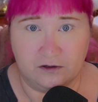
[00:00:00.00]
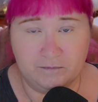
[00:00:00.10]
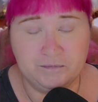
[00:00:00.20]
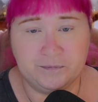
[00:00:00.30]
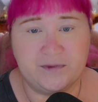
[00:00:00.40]

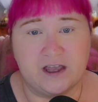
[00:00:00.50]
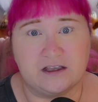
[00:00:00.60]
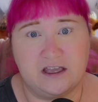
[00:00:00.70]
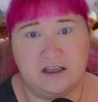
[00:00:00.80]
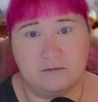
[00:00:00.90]
that
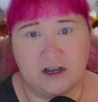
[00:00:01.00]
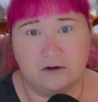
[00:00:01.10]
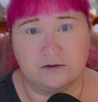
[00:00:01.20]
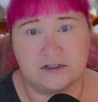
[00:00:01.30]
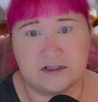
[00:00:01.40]
came
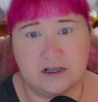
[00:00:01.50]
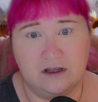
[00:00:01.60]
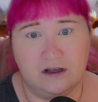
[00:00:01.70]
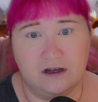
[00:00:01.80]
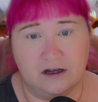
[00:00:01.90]
out
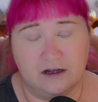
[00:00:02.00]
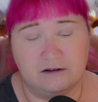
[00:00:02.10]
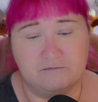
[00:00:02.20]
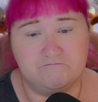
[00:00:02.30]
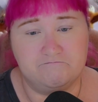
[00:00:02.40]

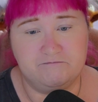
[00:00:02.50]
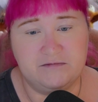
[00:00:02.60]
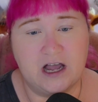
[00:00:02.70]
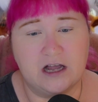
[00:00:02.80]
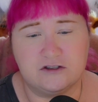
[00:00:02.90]
not
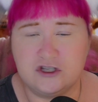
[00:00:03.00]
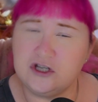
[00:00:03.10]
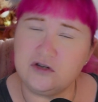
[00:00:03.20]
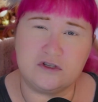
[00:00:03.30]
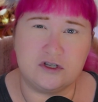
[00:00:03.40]

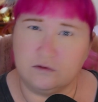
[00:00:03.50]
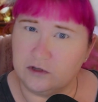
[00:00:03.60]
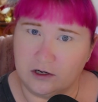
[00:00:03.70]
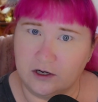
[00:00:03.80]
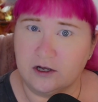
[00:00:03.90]
too long
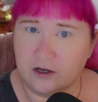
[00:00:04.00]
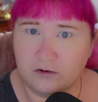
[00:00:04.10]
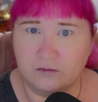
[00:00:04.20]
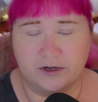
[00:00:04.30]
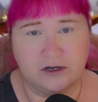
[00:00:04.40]
ago, but
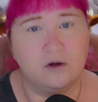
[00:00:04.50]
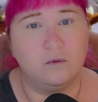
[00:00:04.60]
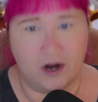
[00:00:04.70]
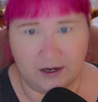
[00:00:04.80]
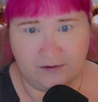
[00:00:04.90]
a while
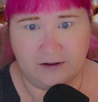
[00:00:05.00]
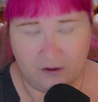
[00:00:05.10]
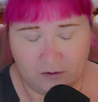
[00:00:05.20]
ago.